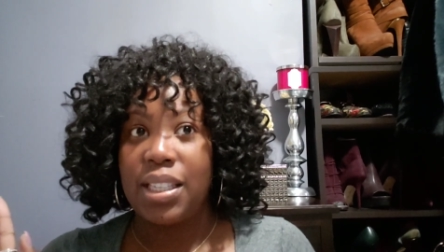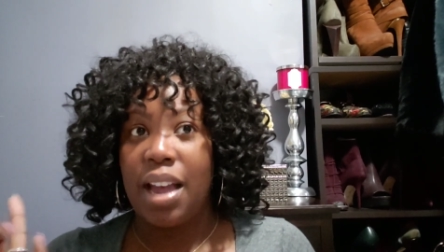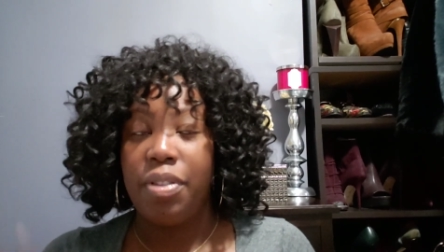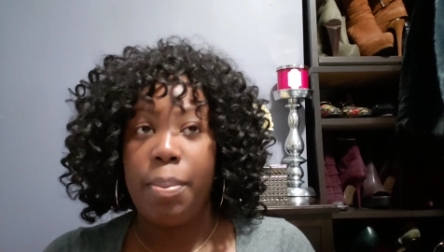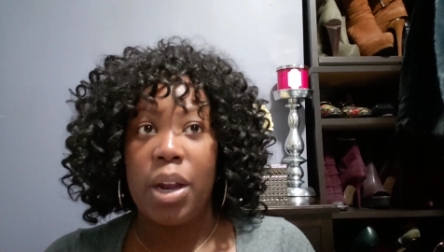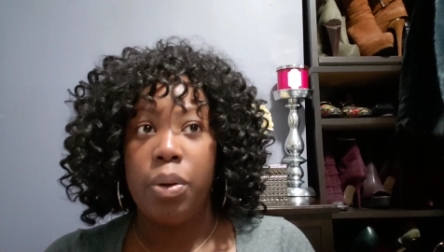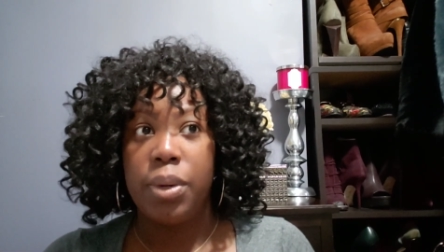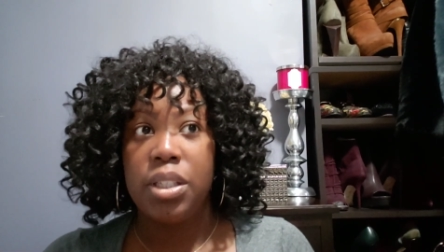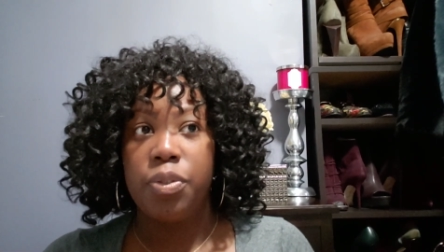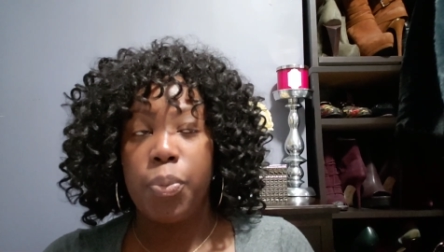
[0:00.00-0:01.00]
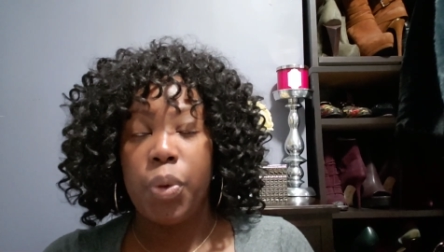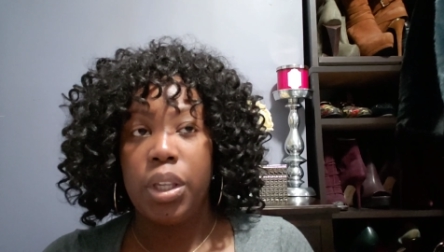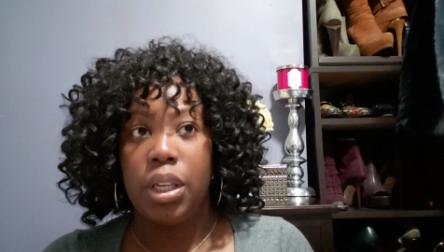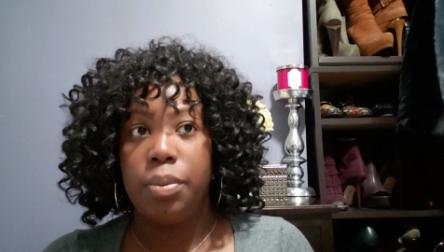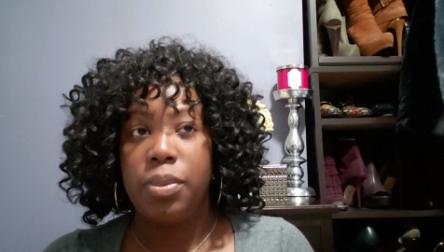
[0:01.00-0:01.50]
I have the metal ones from
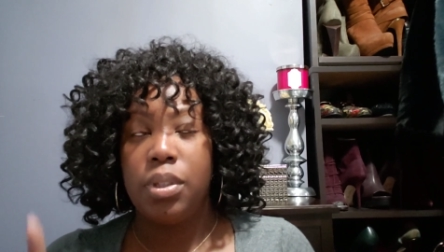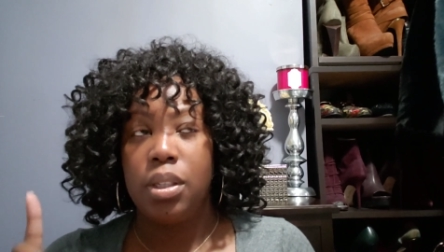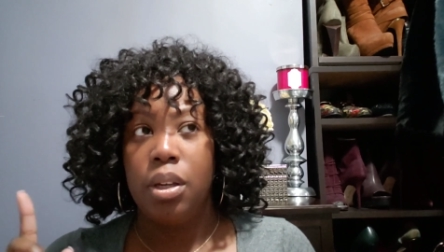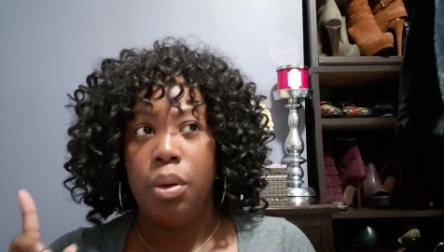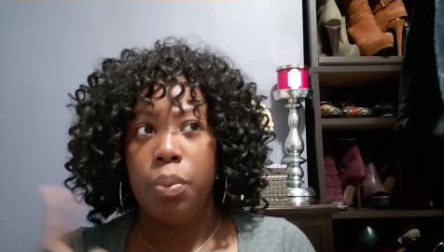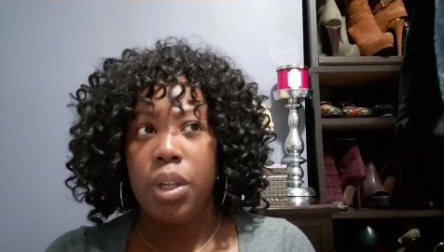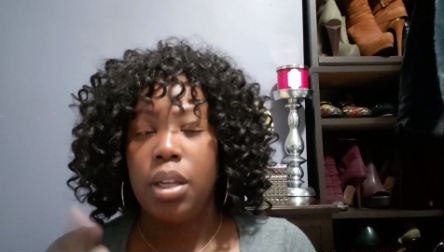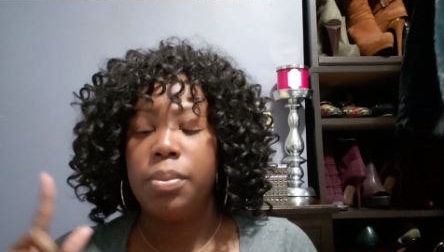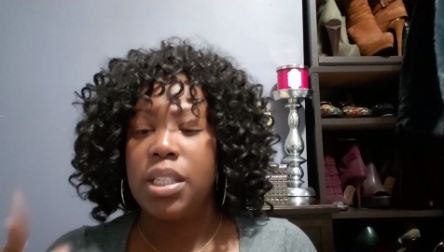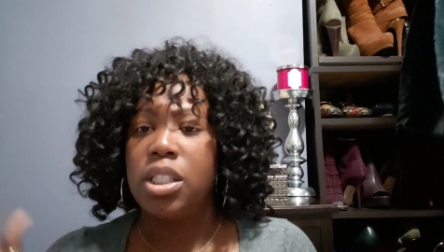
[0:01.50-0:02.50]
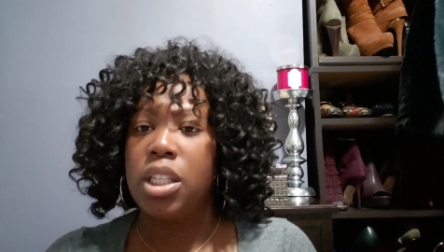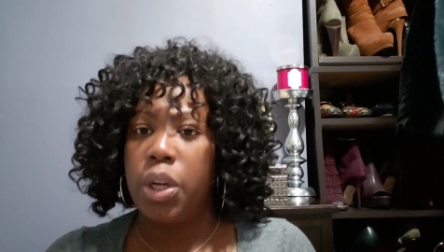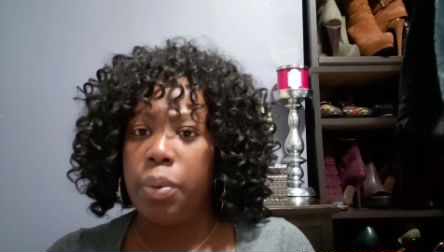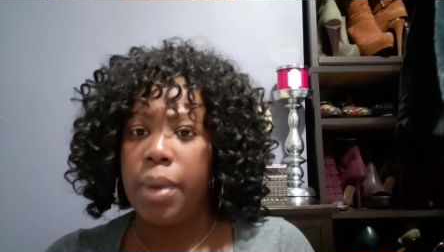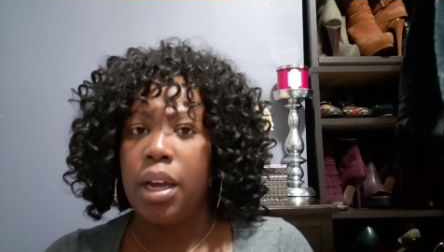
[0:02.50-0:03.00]
Williams and
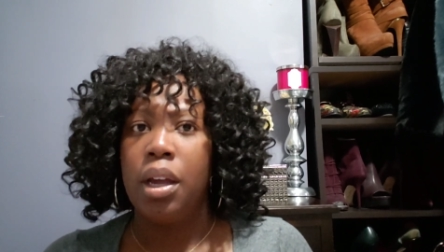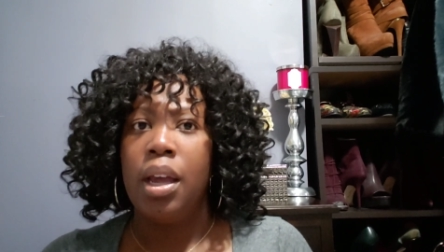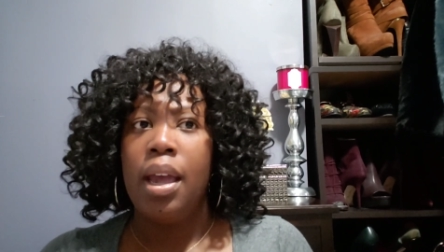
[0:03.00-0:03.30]
Sonoma,